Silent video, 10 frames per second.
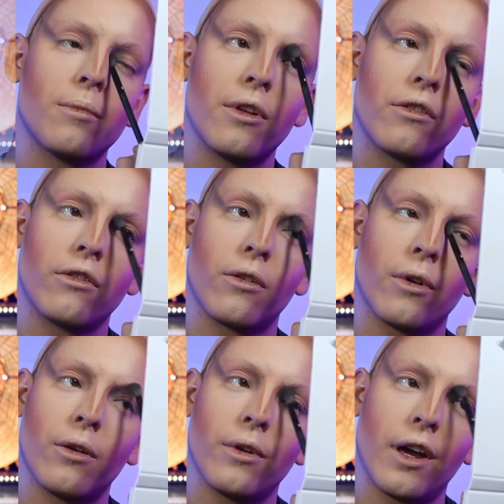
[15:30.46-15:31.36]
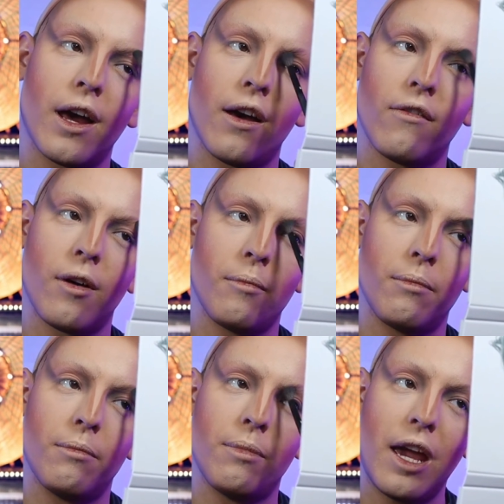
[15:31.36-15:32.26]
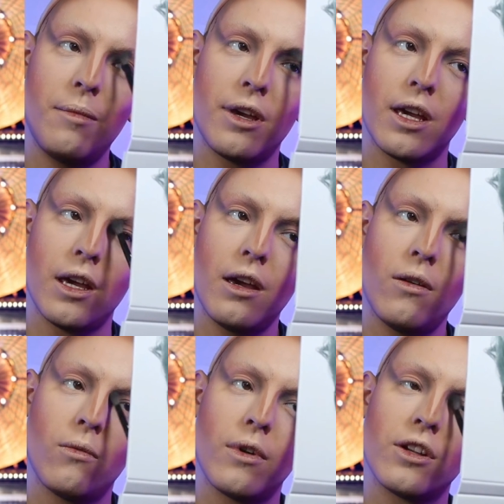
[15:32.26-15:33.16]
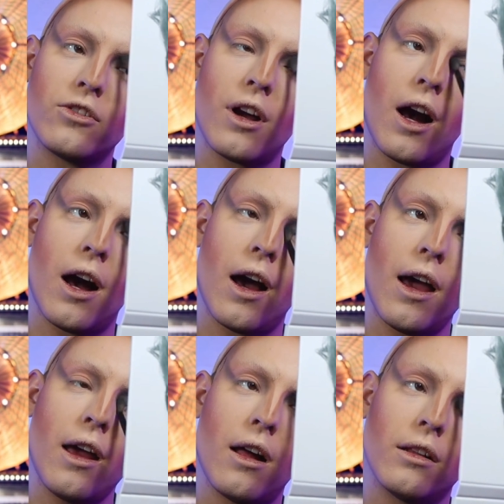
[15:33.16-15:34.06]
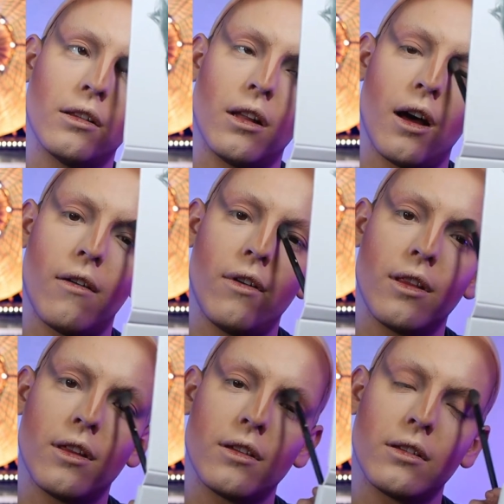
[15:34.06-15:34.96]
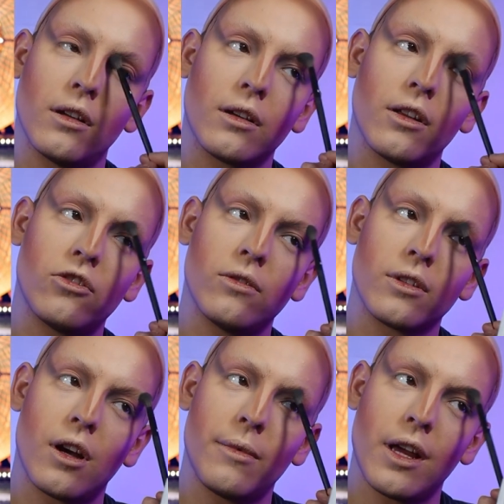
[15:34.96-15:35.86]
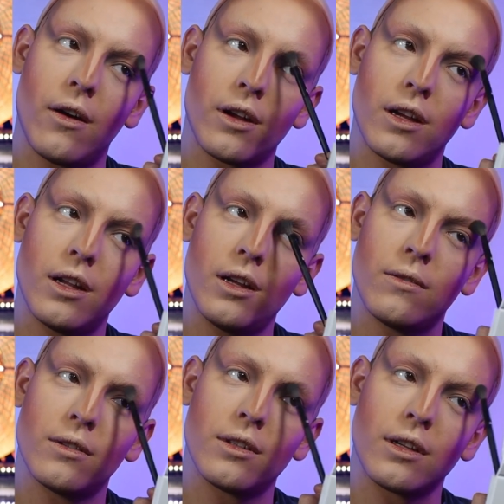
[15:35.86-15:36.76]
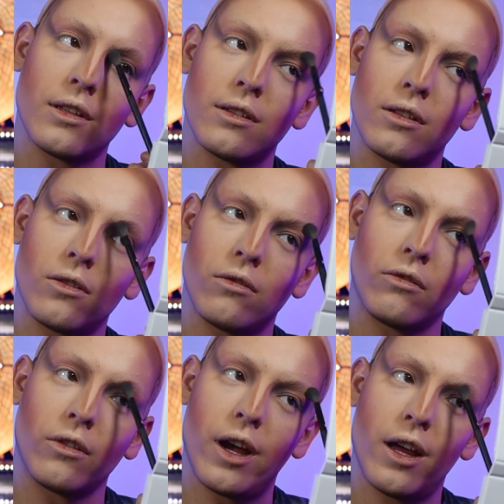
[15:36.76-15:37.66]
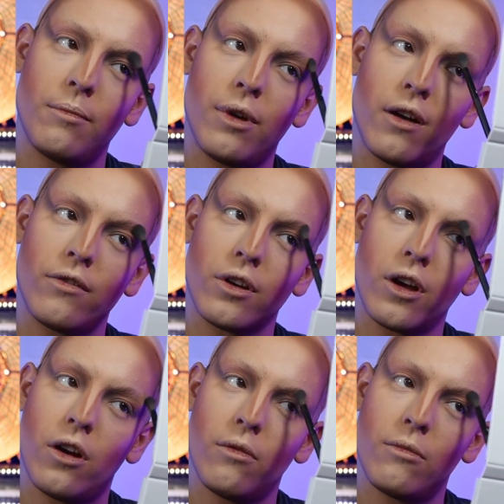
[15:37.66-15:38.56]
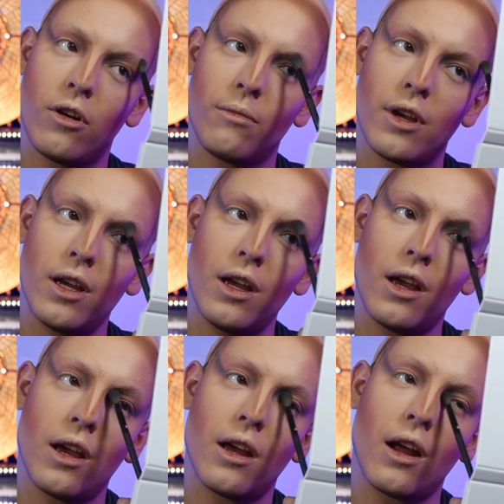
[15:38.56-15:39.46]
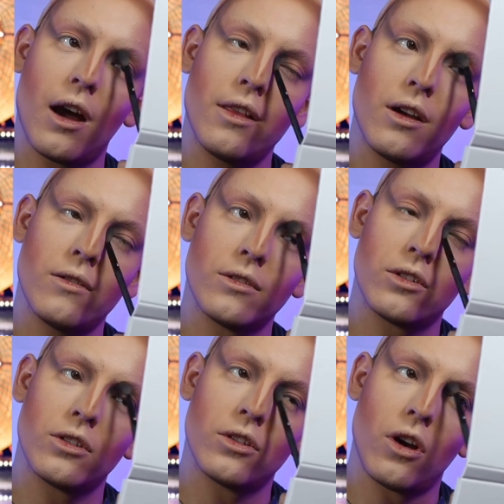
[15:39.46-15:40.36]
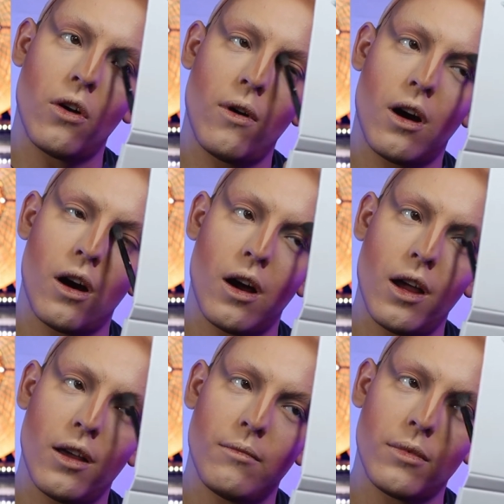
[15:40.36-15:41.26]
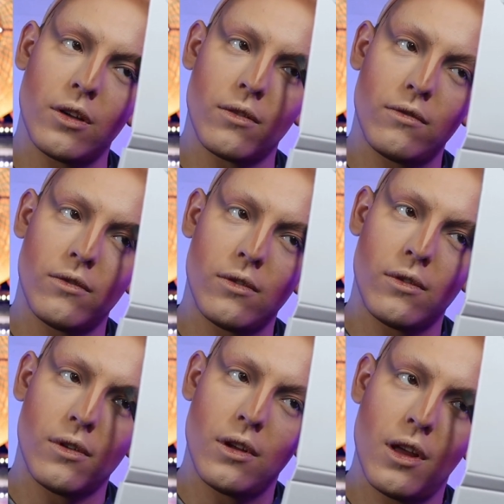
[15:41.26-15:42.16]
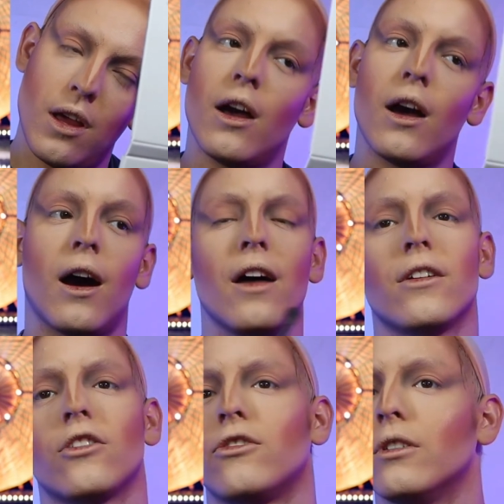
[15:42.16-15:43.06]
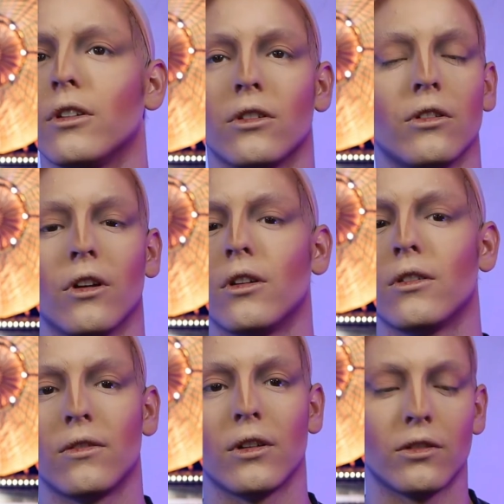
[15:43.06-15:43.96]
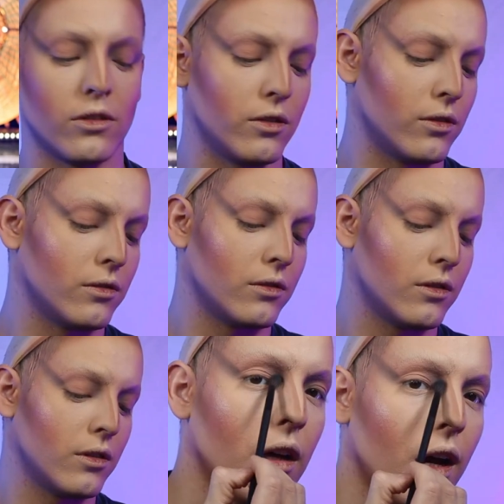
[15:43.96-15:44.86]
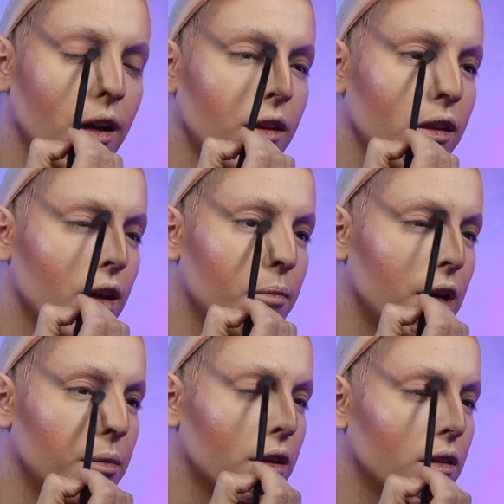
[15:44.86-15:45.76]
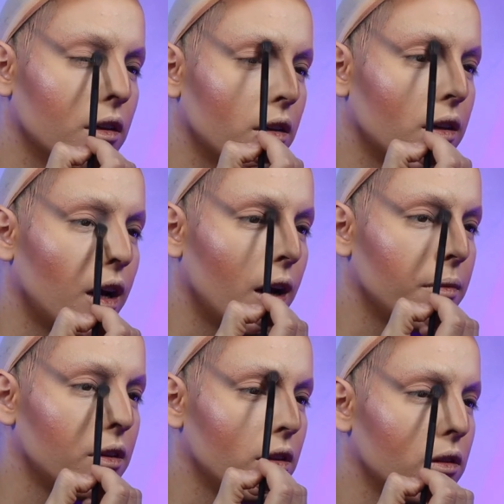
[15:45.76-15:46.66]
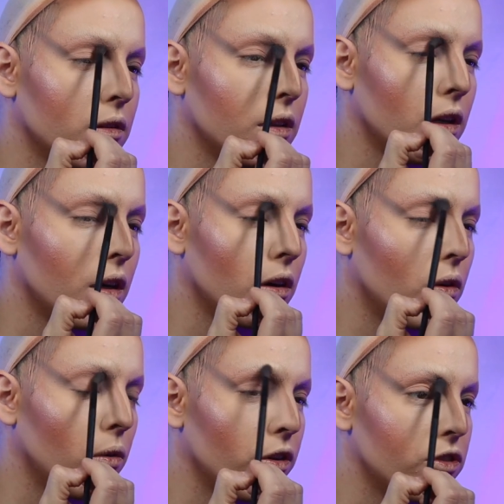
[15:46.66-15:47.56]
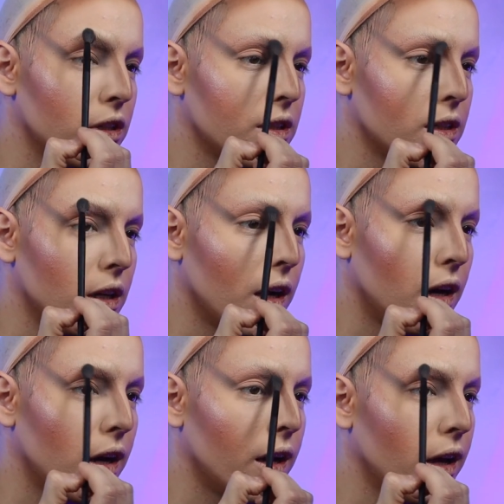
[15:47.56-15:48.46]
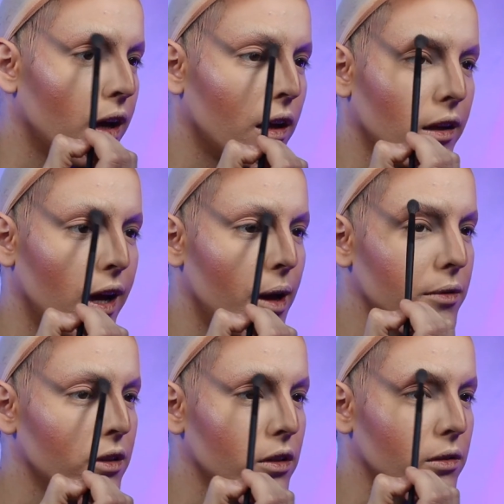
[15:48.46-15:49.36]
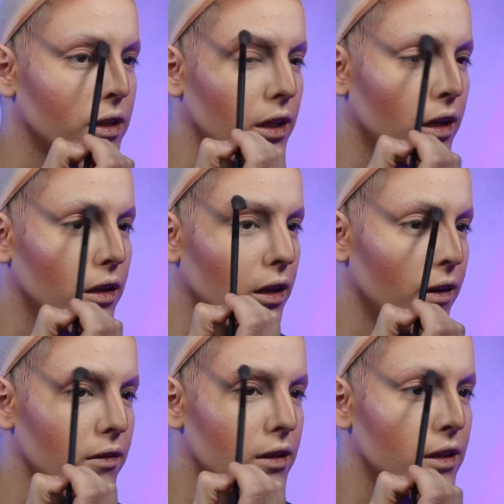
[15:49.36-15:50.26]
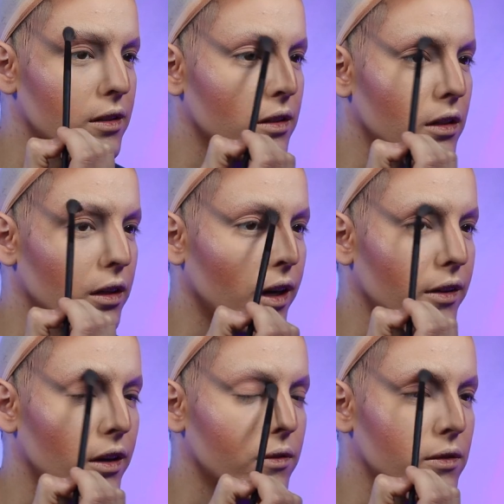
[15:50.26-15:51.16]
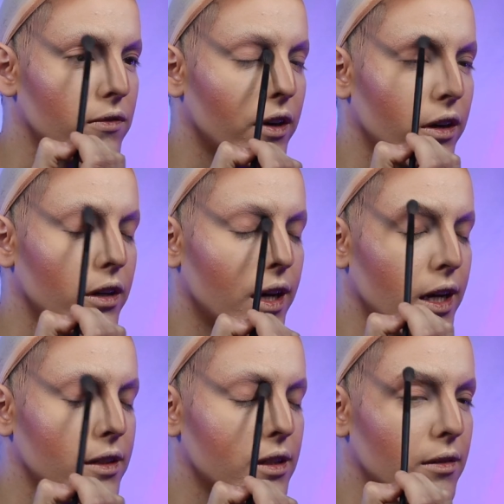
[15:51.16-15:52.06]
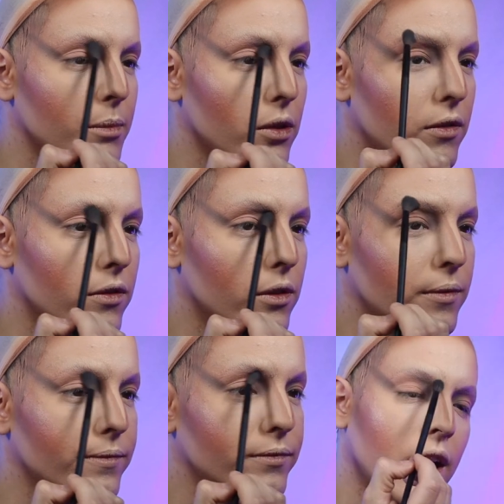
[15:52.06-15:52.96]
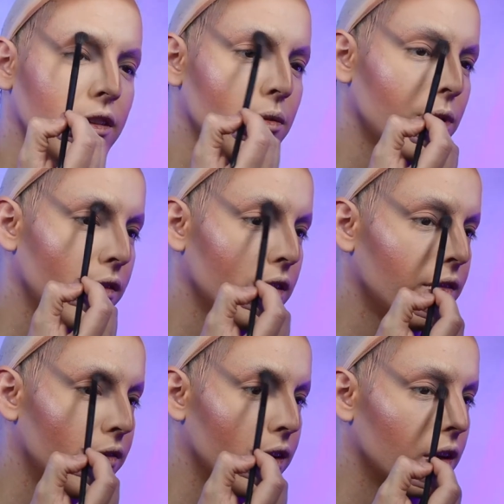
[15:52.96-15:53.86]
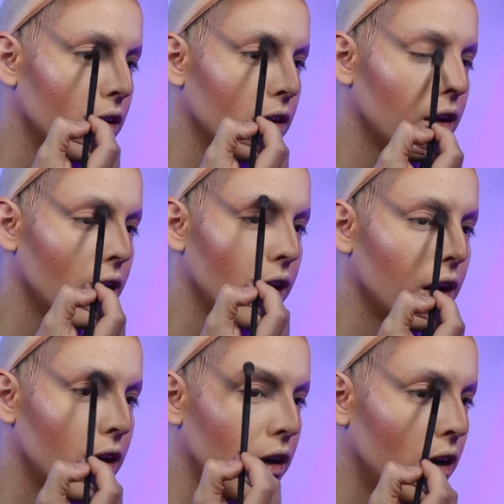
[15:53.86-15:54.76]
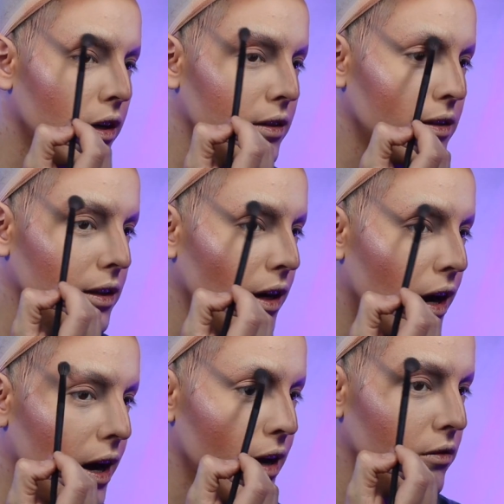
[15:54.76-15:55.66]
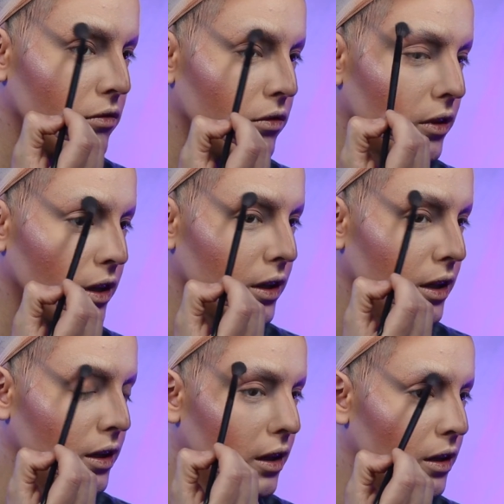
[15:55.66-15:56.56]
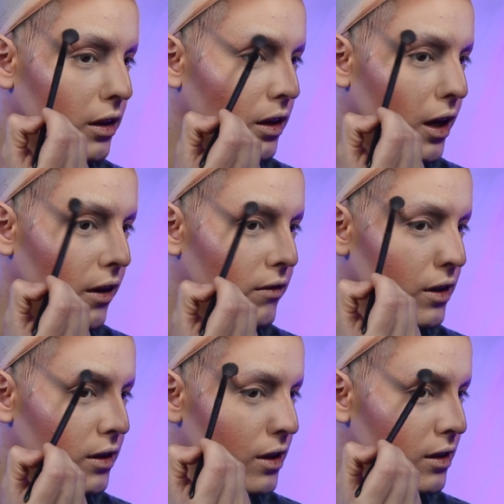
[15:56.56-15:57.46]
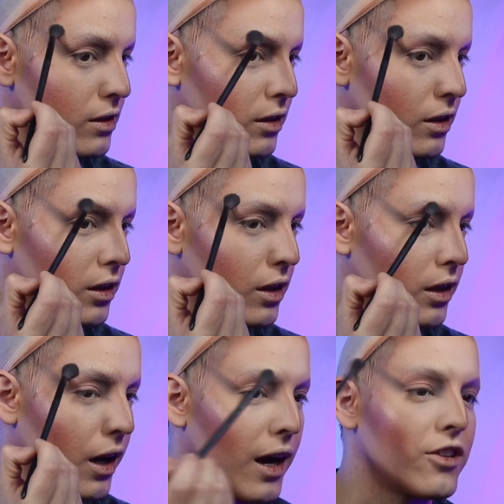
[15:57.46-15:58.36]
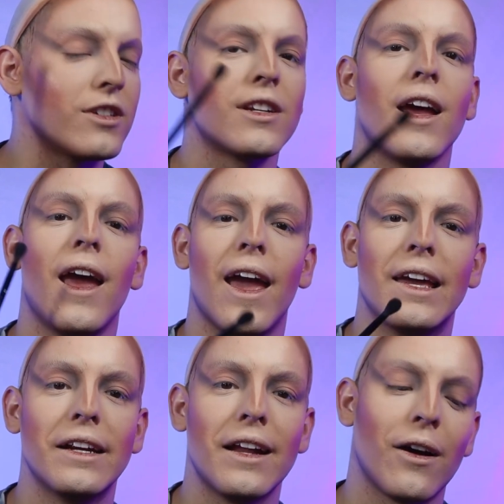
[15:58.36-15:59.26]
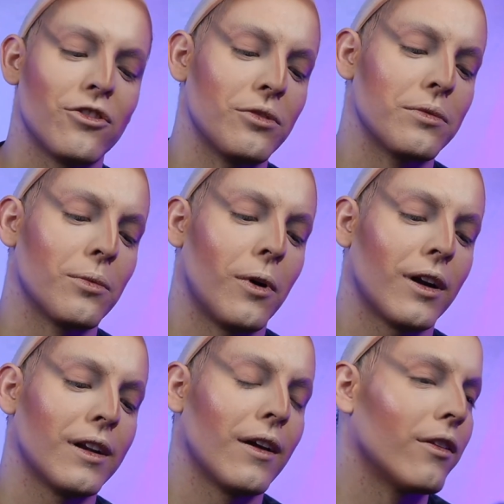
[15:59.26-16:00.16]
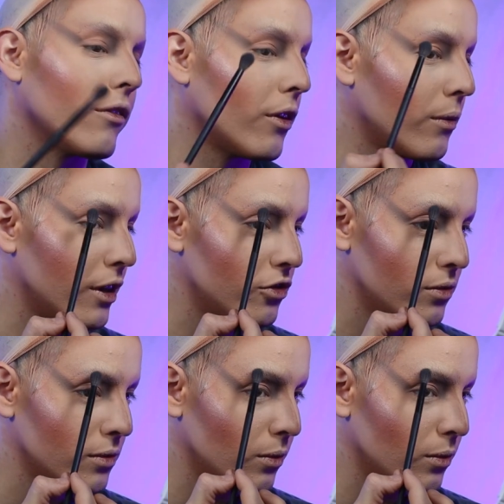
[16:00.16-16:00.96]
up on the runway we have Baby, which I love this look that she was coming out in. It was like this little red puffer coat moment, and I thought it was so hot and beautiful. I thought she looked good as fuck too. Yeah, I thought that Baby looked absolutely gorgeous, and I absolutely loved this look. I thought it was very nice and beautiful. Next up we have LaFille, and honestly, I really loved this look. I just hated how she was walking down the runway. She was